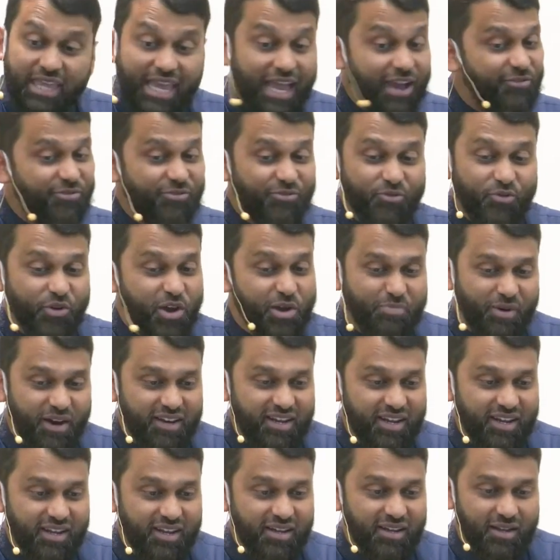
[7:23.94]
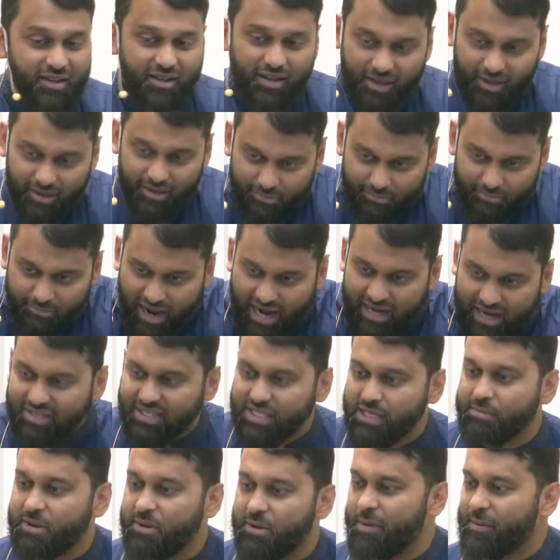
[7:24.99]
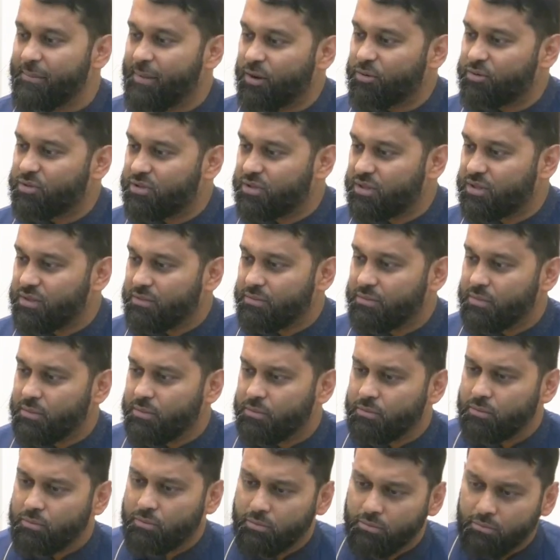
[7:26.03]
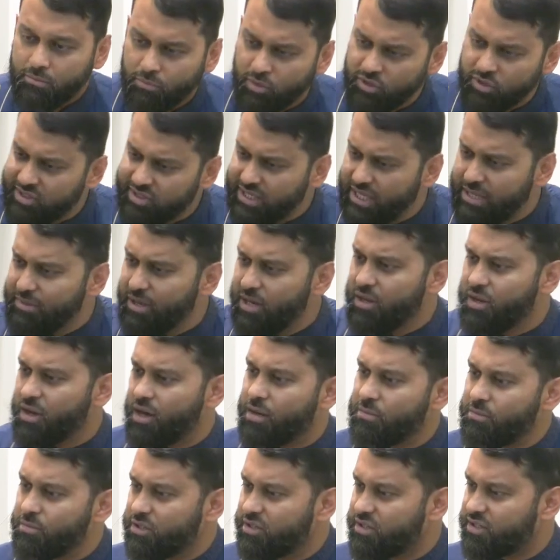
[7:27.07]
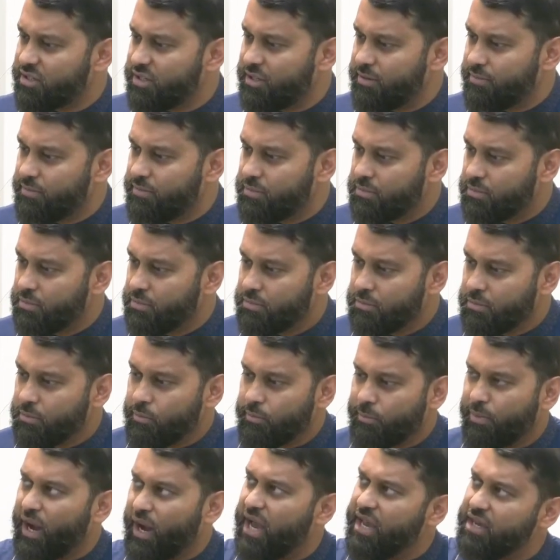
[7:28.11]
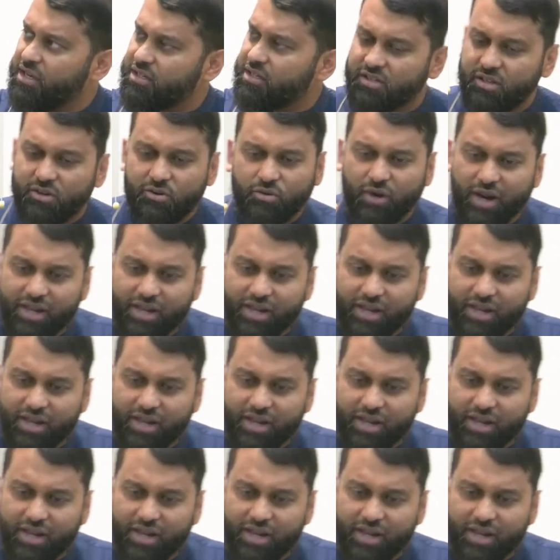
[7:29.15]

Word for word: with everybody, maximum amount. Muslim and non-Muslim, pious